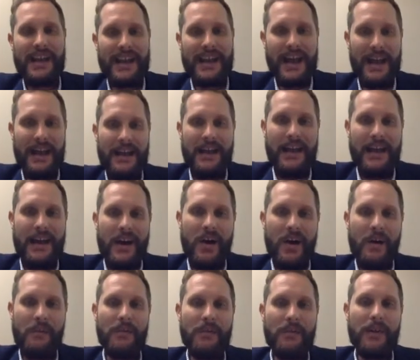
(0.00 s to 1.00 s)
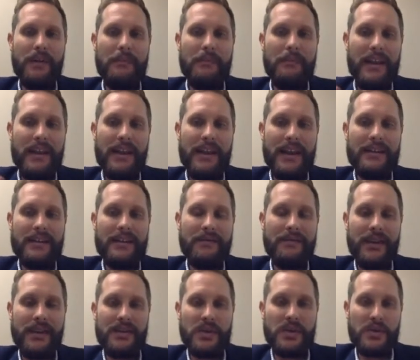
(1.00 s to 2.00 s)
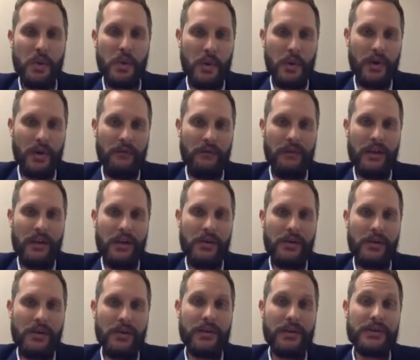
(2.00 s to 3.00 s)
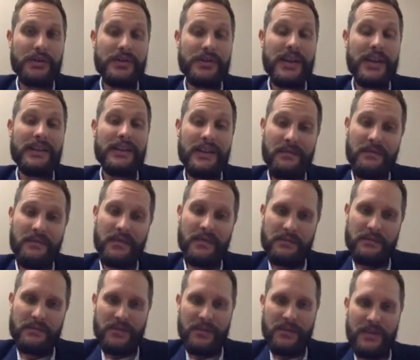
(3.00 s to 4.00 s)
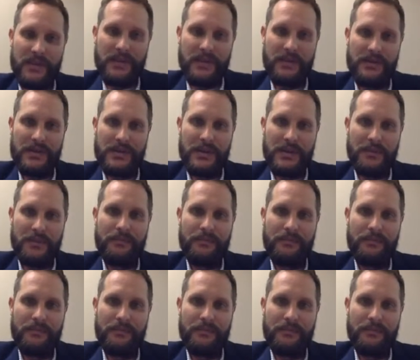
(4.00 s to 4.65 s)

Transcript: And hopefully by the end of the tutorial video, you'll understand the difference between those two.